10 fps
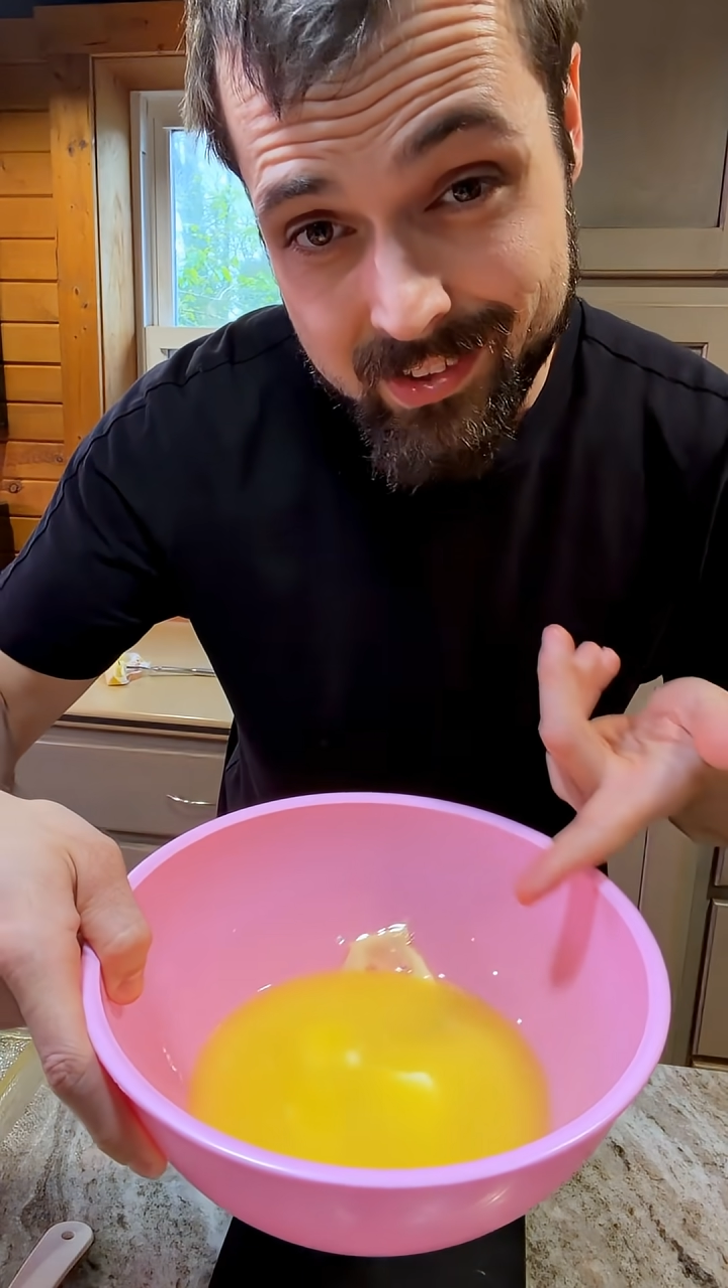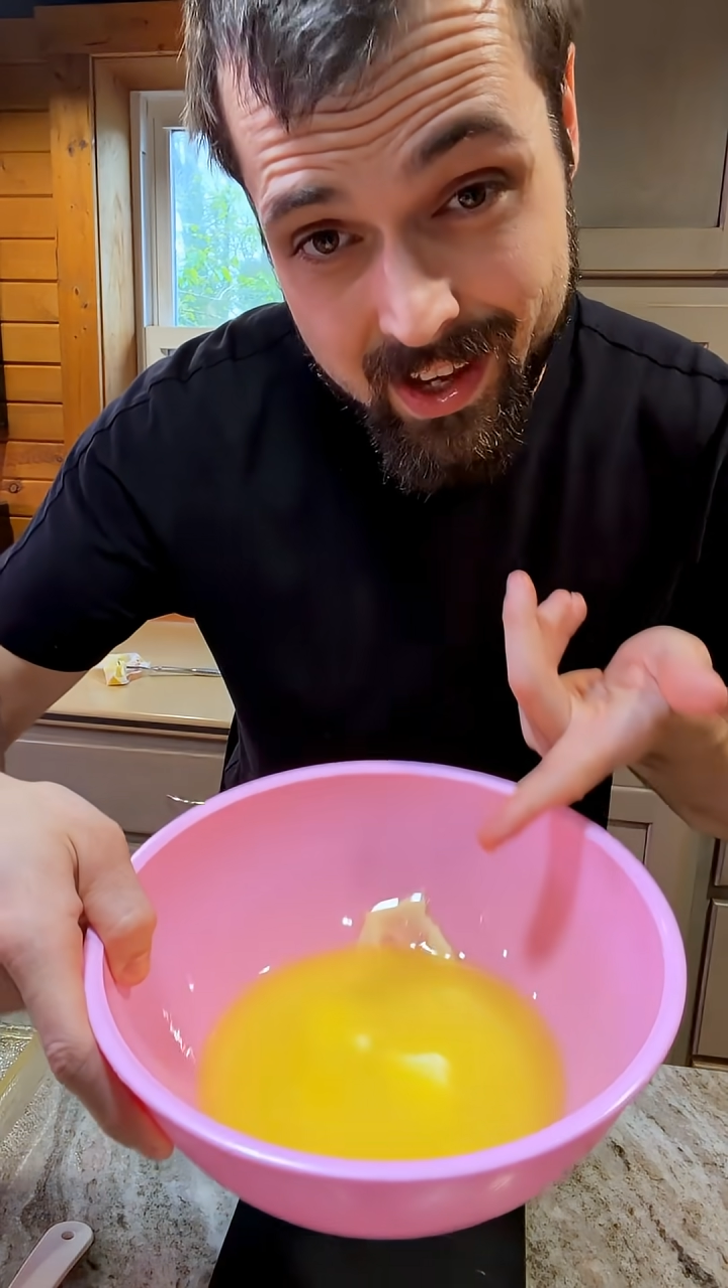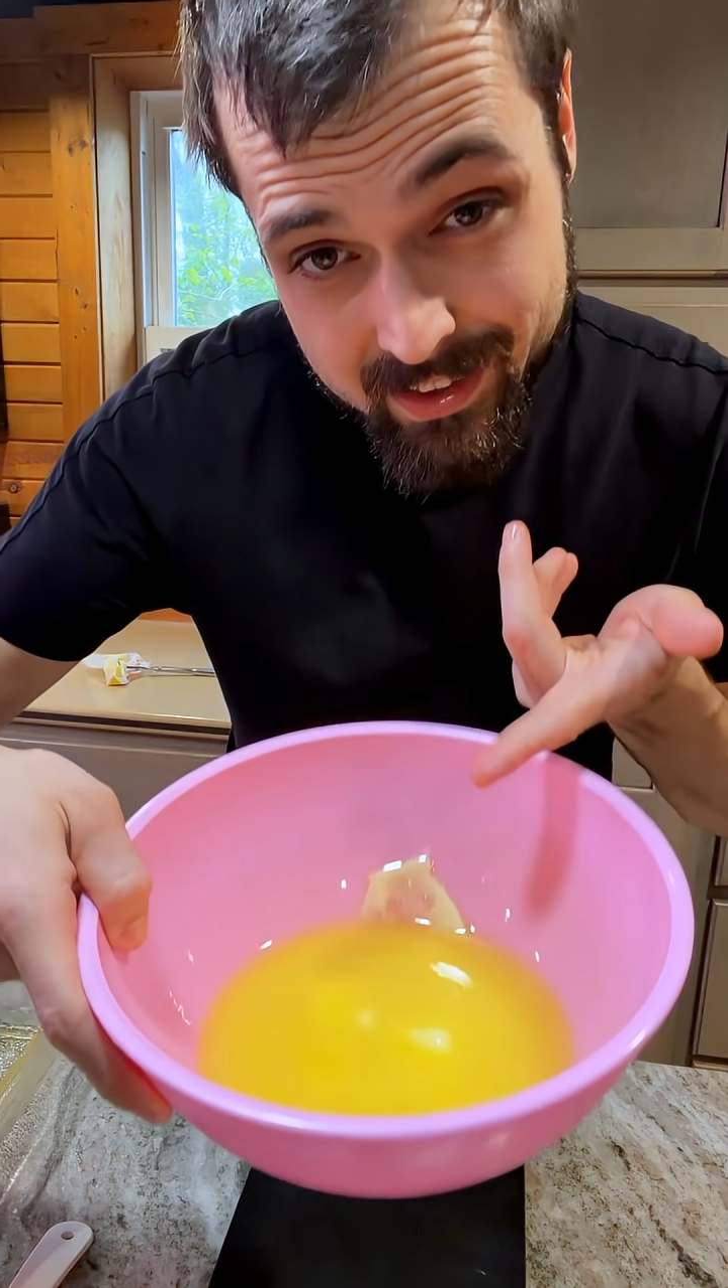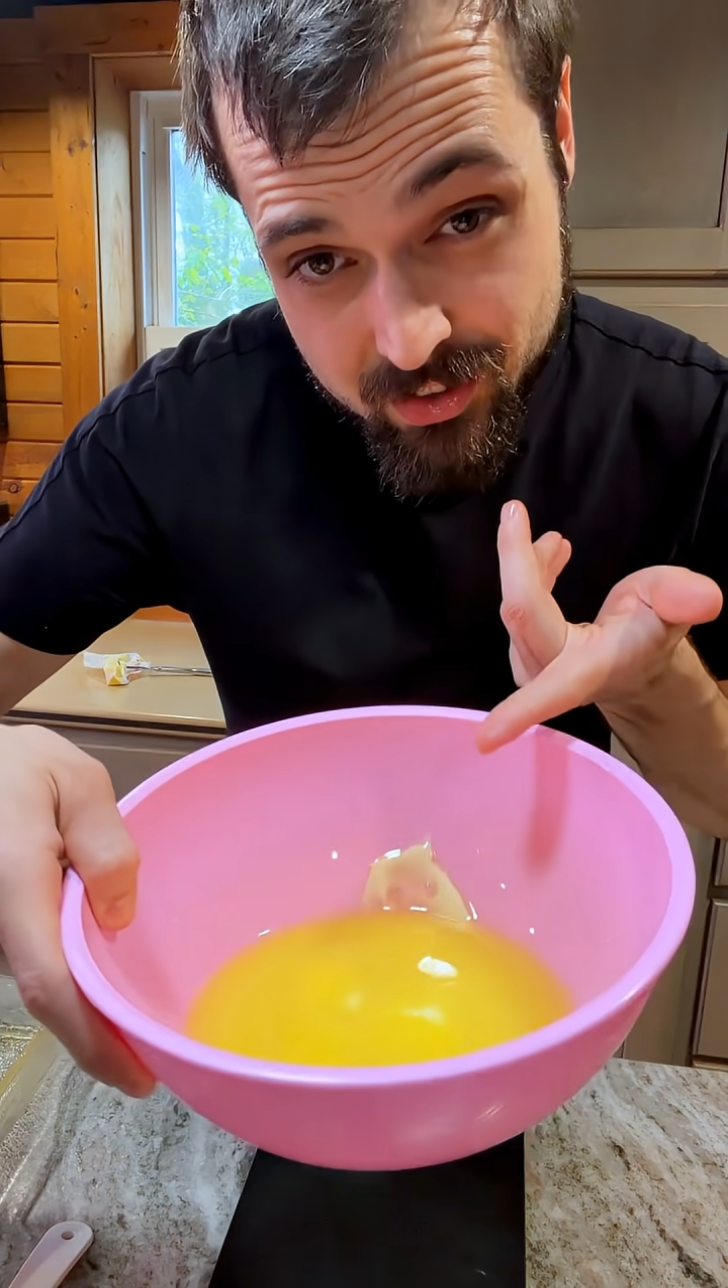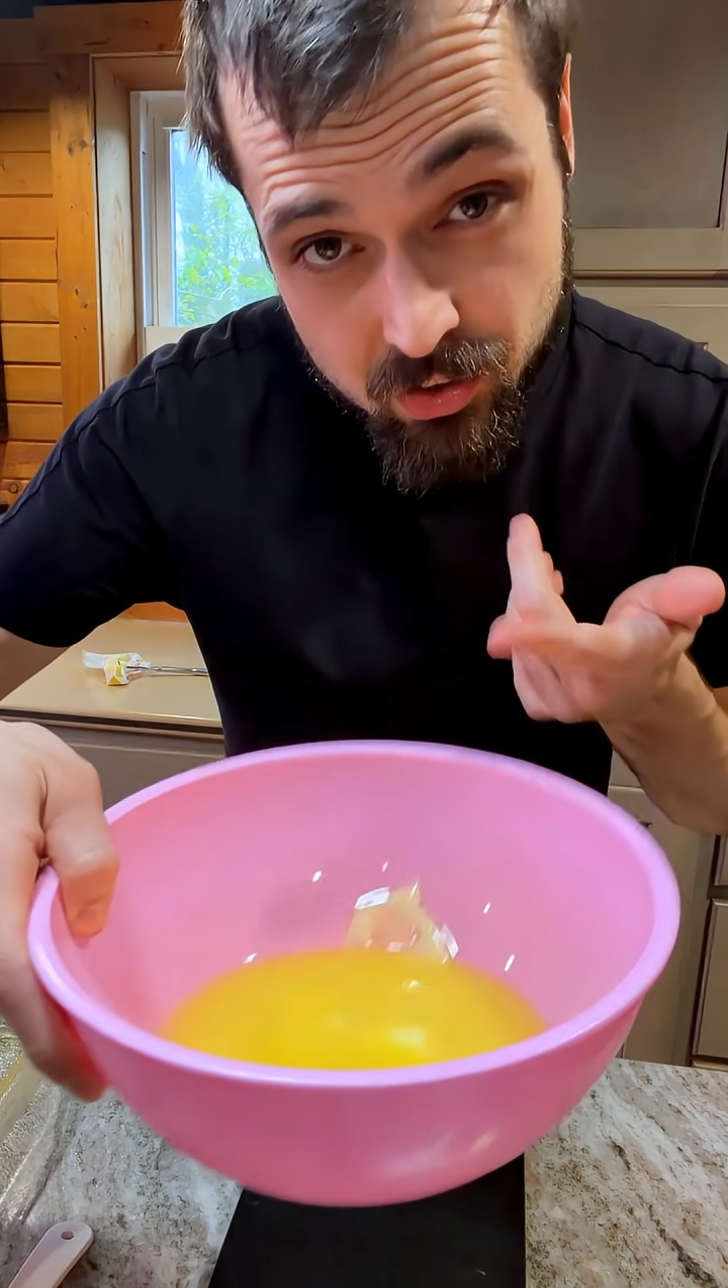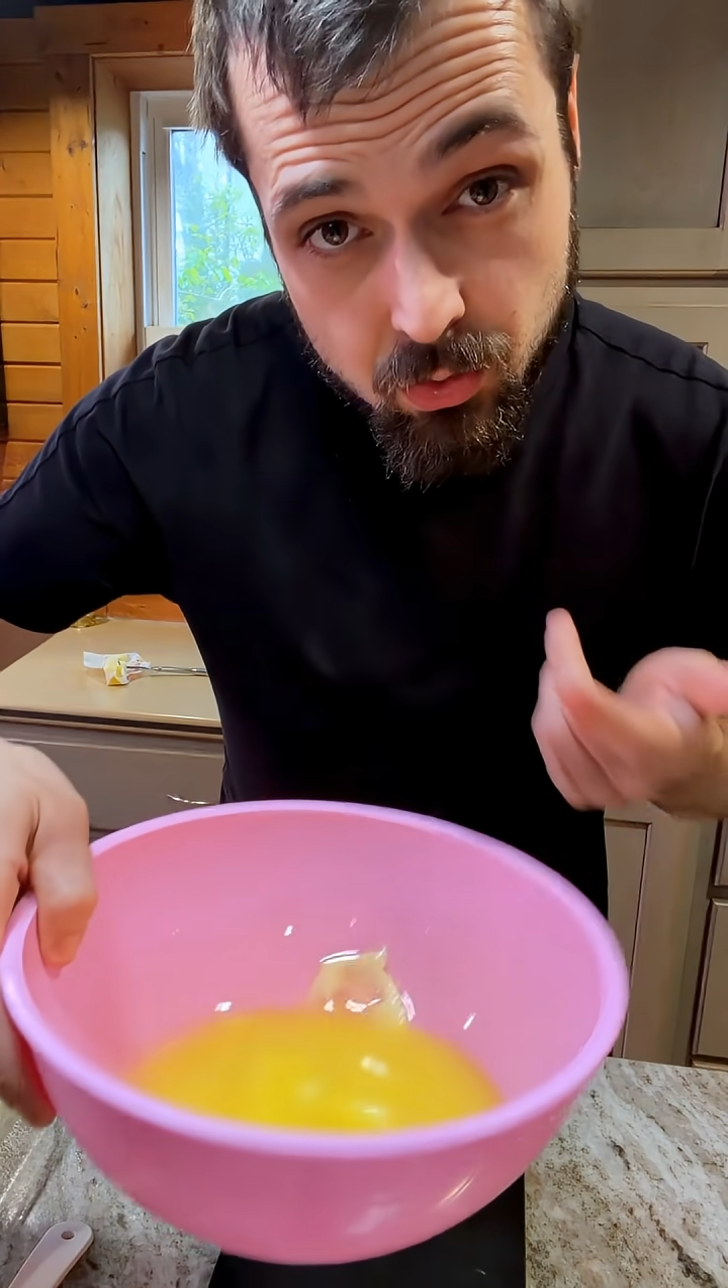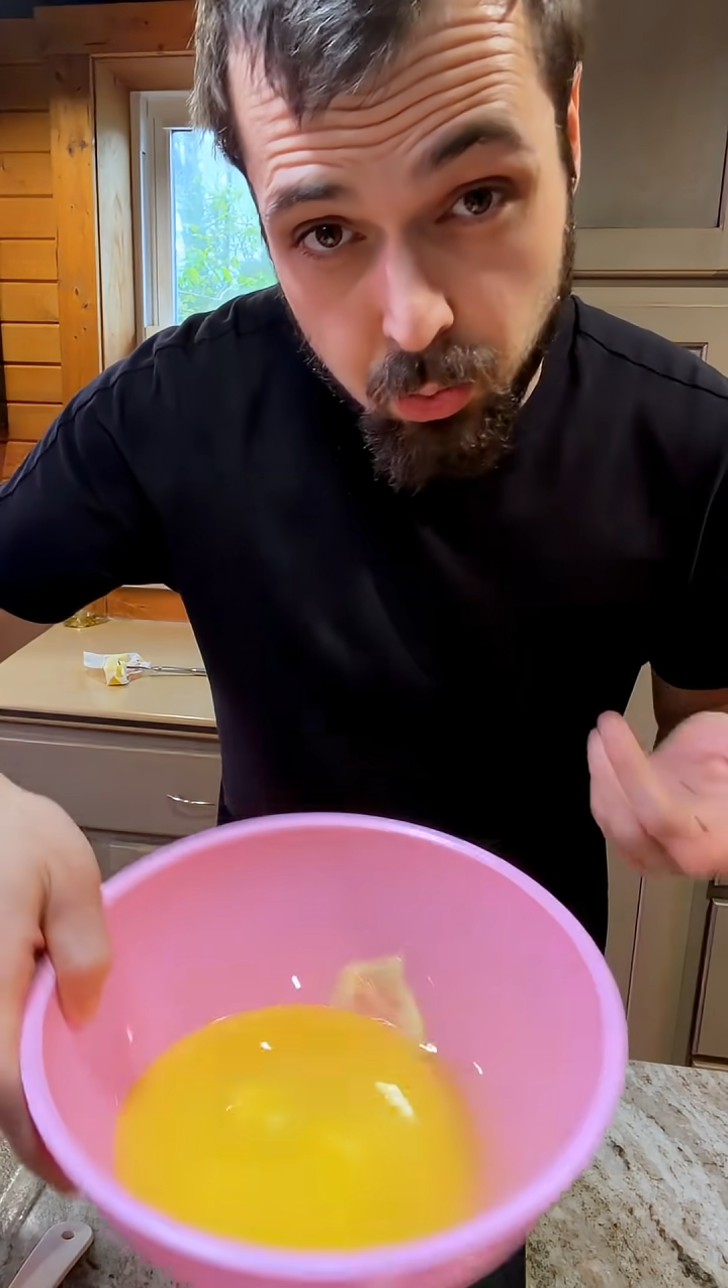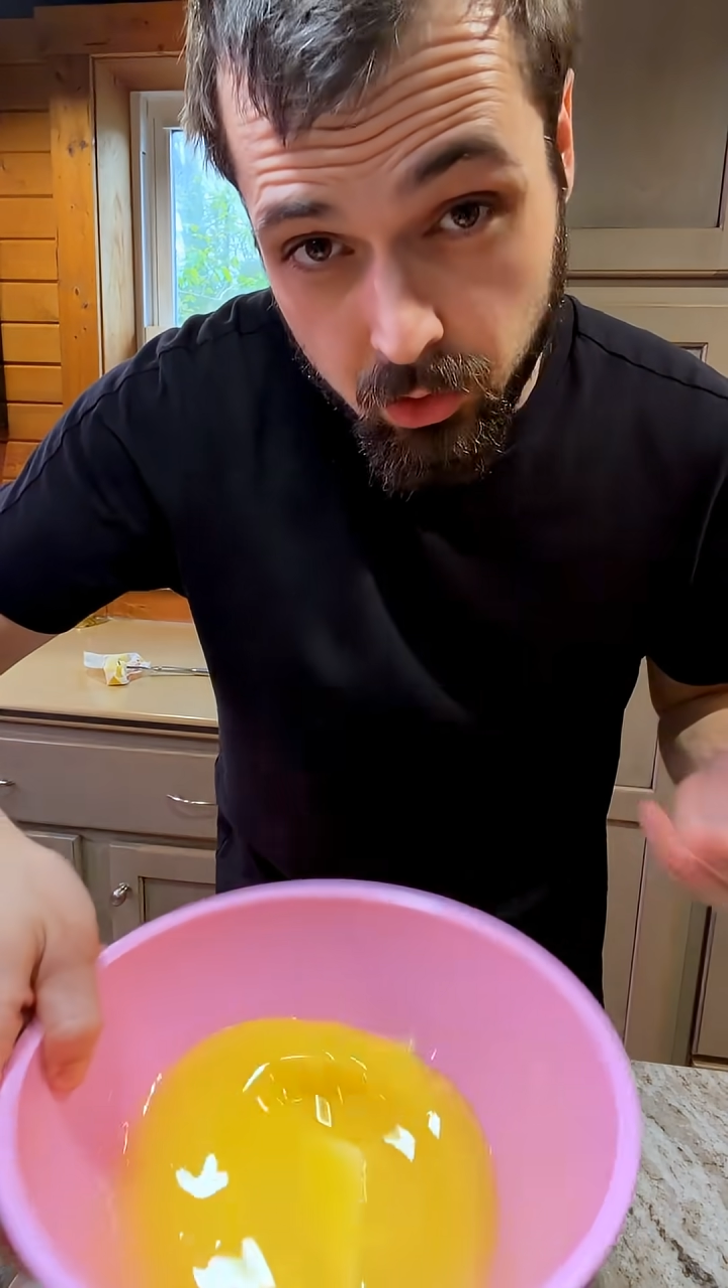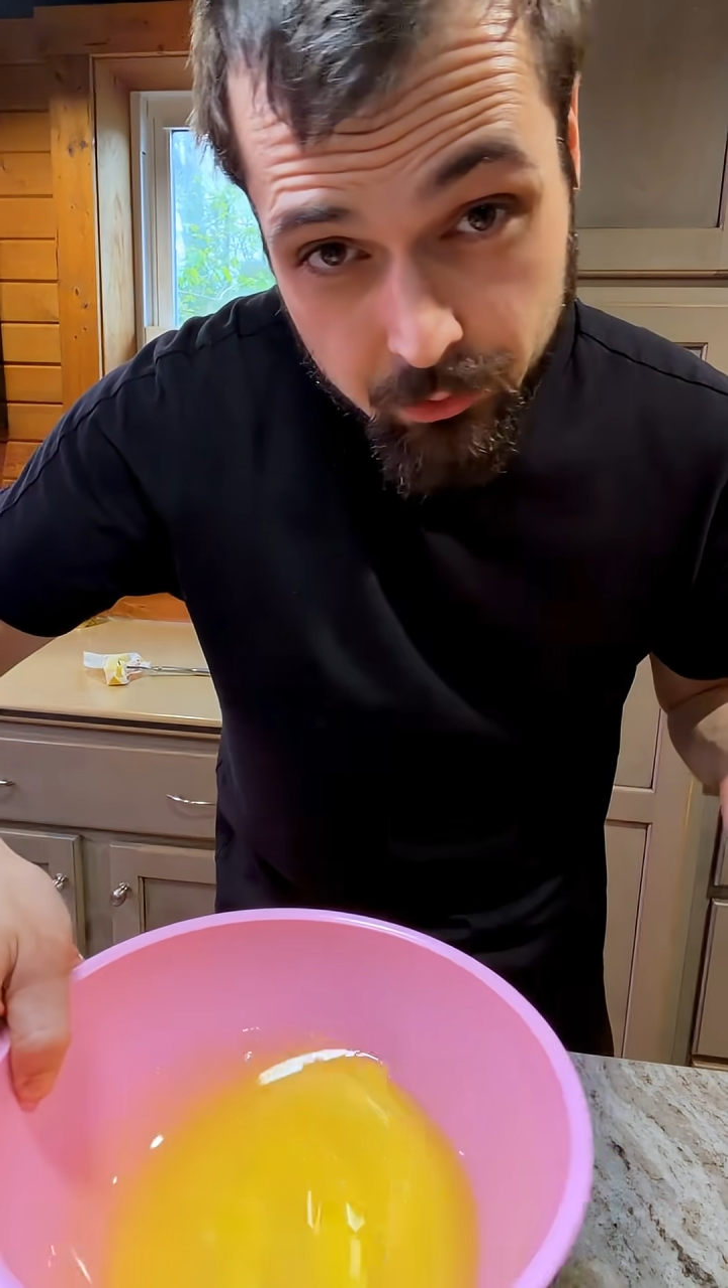and then just swirl